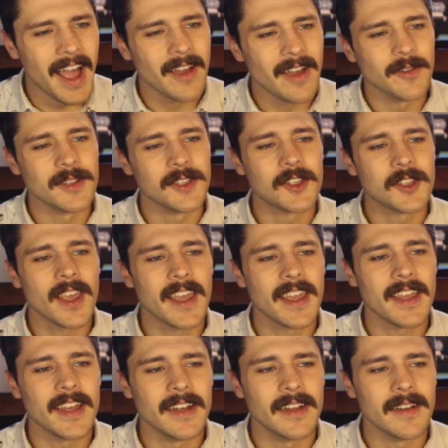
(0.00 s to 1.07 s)
would
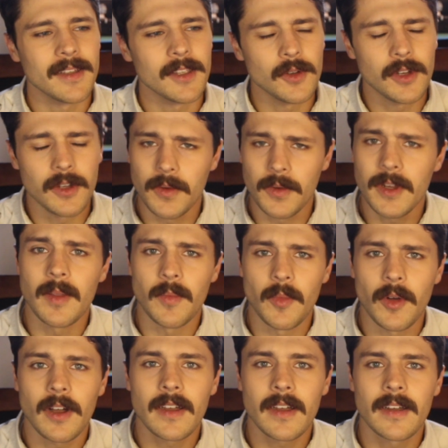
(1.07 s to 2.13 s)
say you could read the
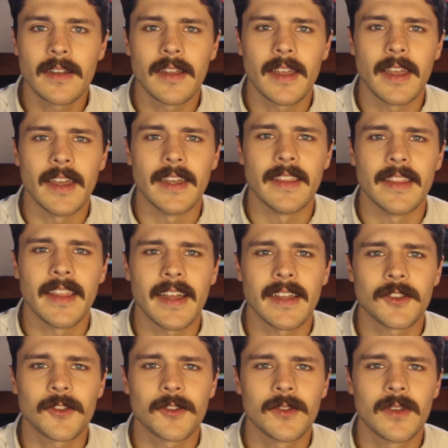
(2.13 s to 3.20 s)
book, and
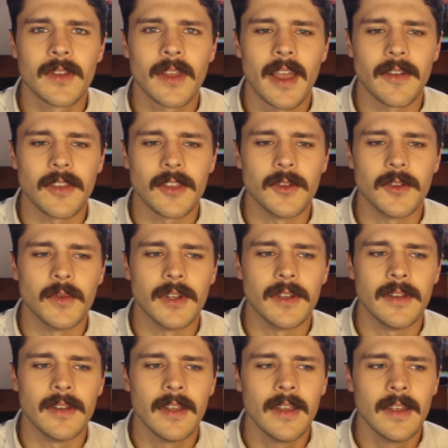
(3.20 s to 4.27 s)
that's how you would,